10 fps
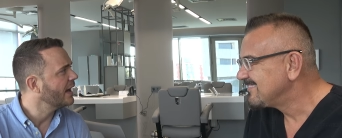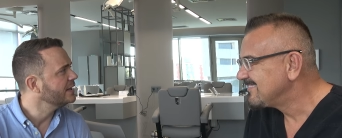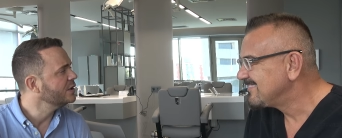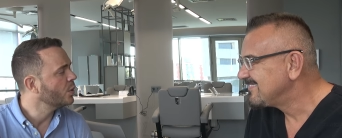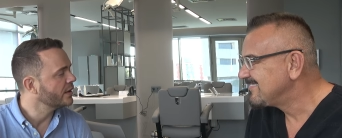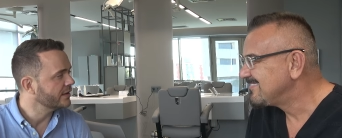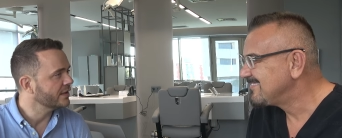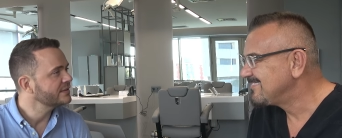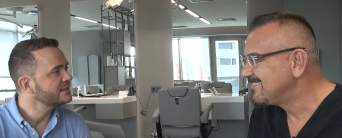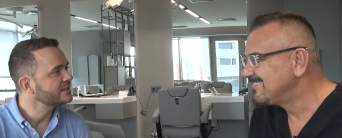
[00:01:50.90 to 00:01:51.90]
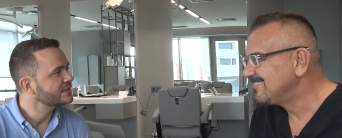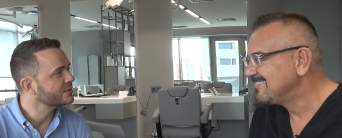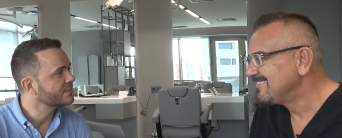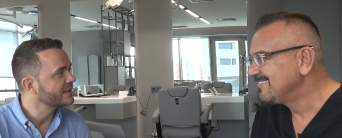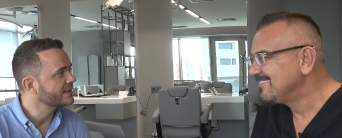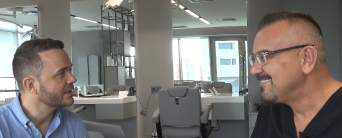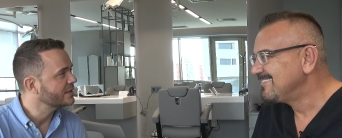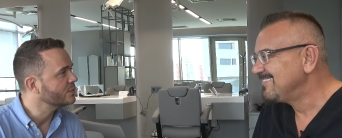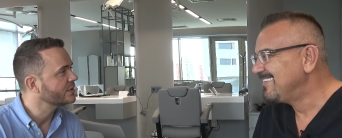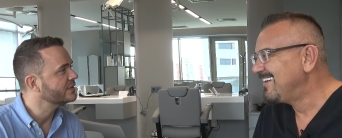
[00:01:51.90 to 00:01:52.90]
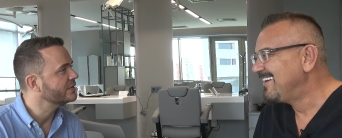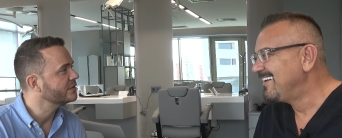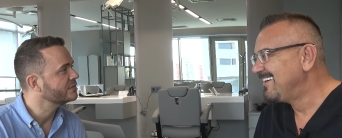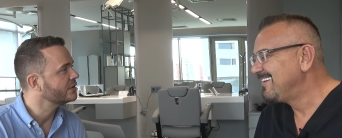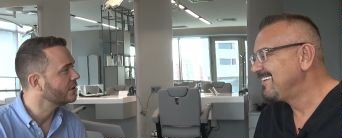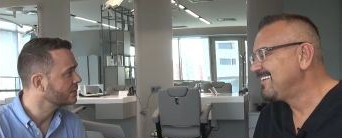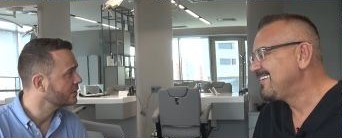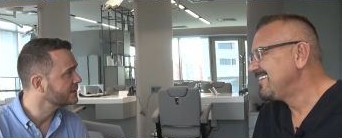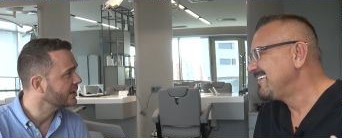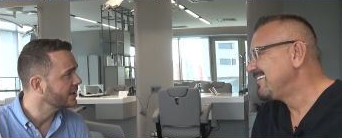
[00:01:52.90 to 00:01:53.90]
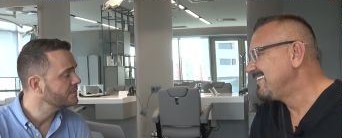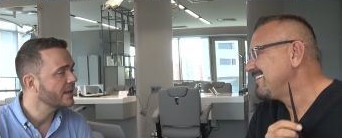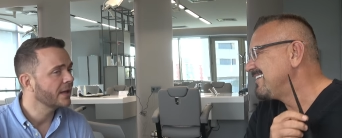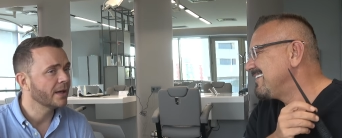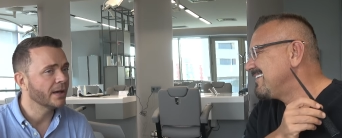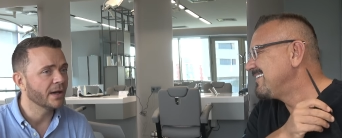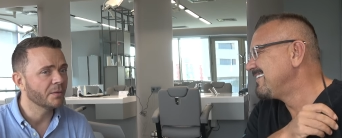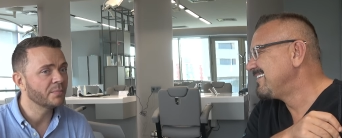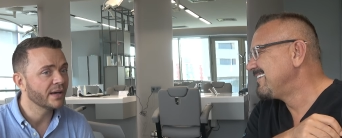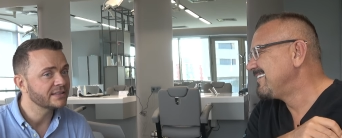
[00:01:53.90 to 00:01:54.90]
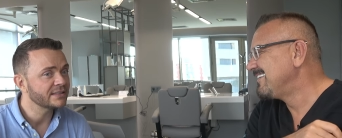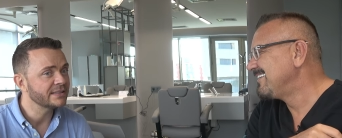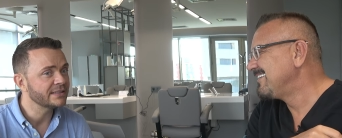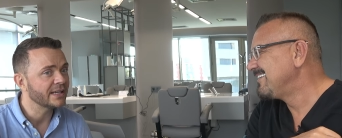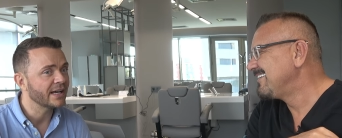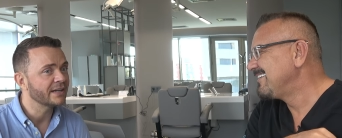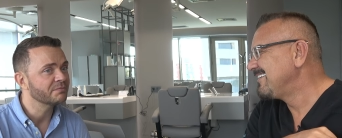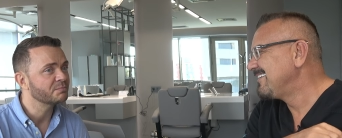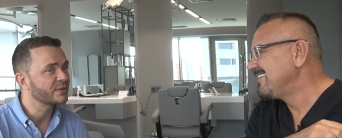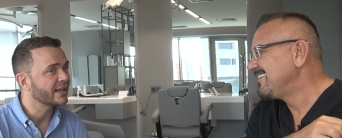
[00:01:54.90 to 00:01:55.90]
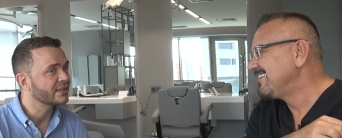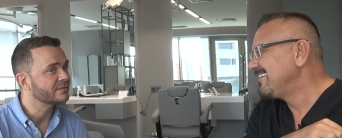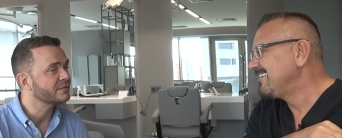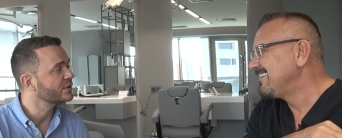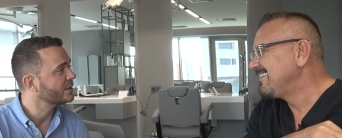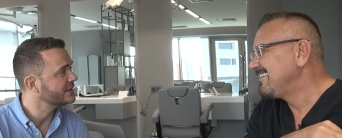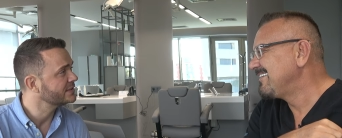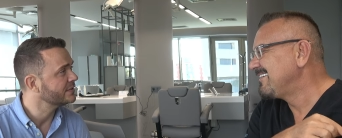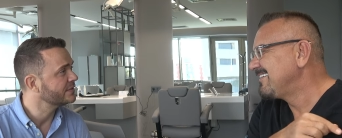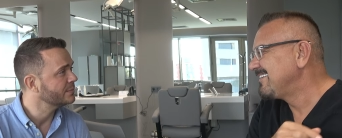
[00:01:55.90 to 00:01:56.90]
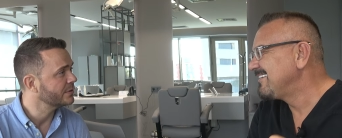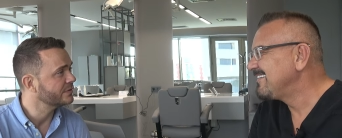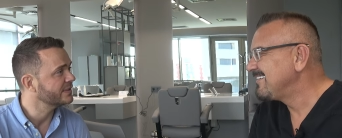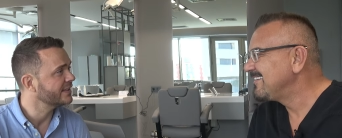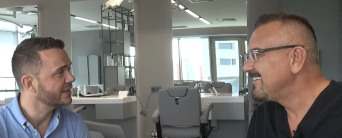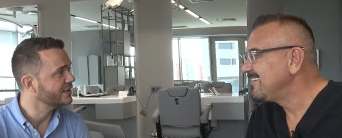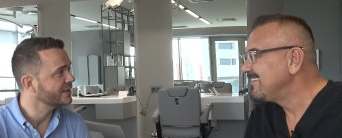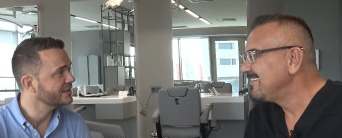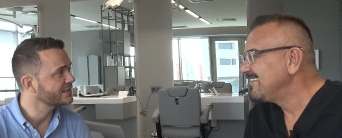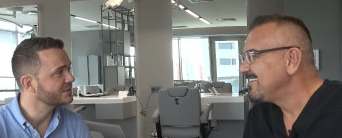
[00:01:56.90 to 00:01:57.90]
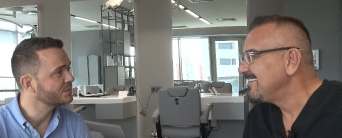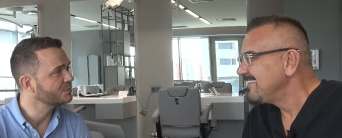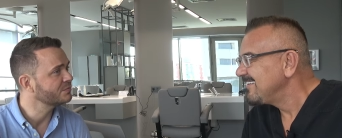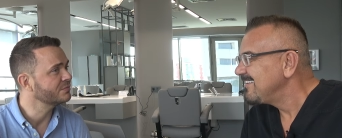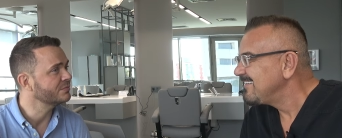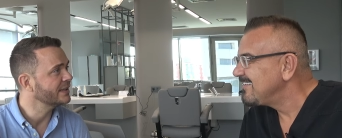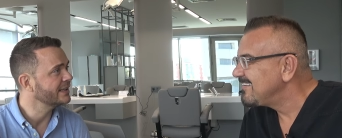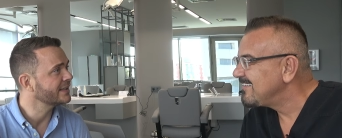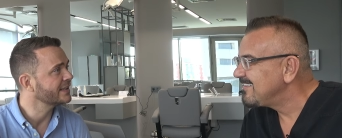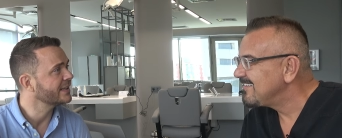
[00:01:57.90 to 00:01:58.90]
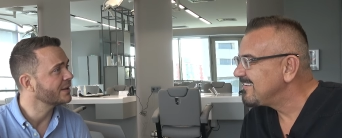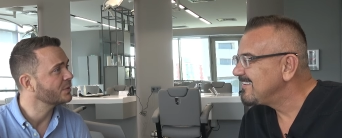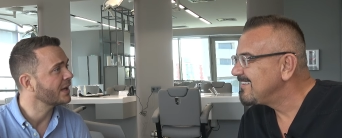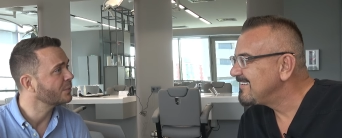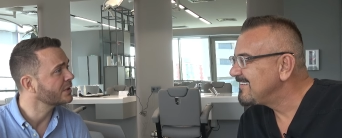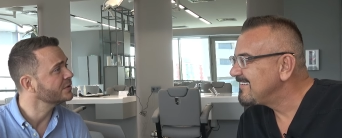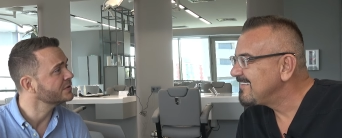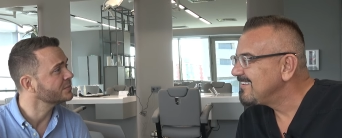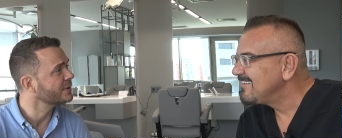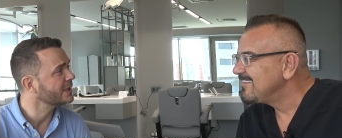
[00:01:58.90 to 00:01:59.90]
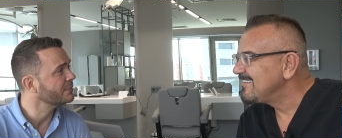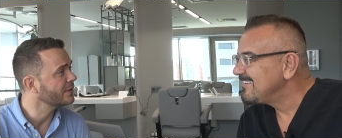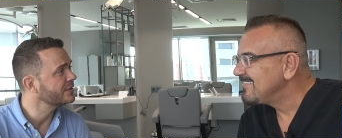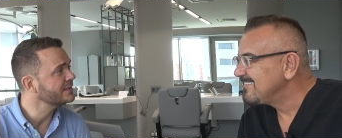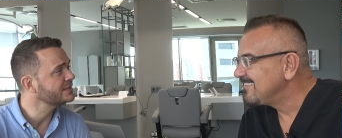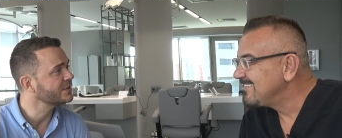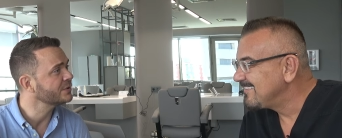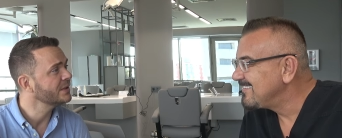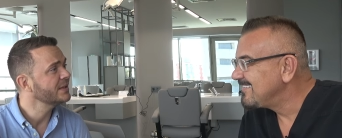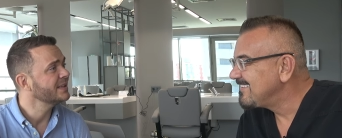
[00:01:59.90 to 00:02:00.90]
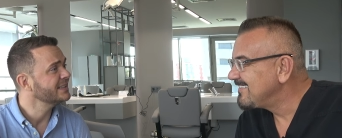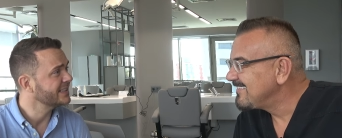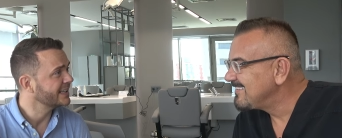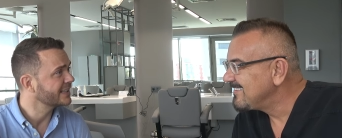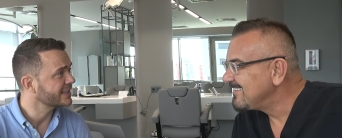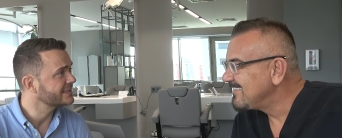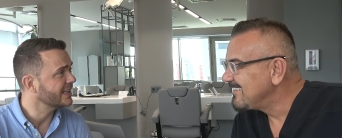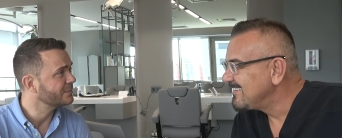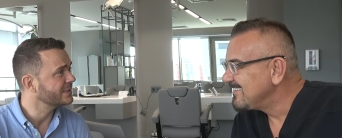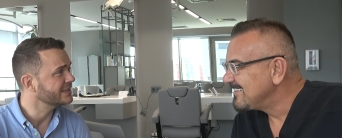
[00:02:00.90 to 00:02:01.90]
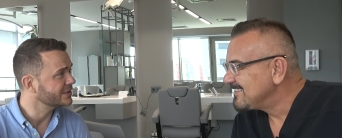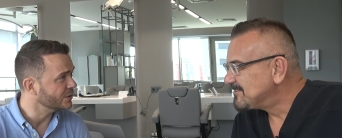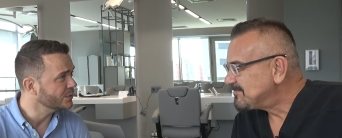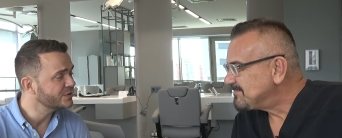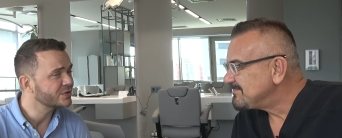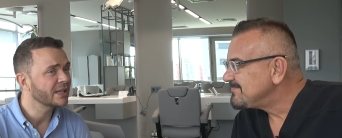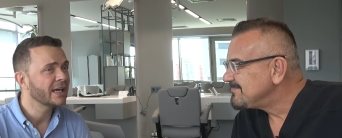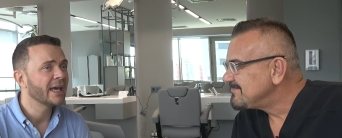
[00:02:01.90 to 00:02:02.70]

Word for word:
Speaker 1: you are nervous. It's something that you've wanted to do for a long, long time. Uh -huh. uh, personally, I kind of looked at myself in the mirror for 10 years, really thinking I want, I want to do something about this. So taking that step is huge.